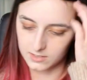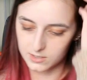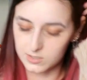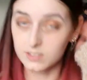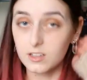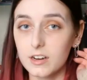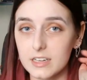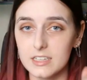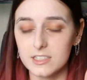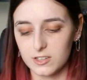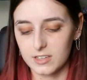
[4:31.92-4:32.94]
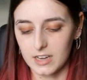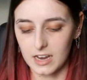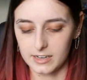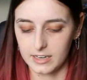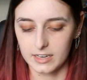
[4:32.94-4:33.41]
So it was a lot easier to
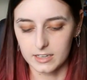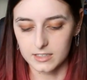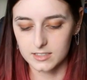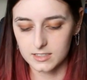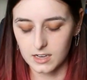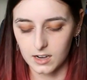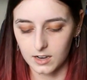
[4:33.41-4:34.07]
get his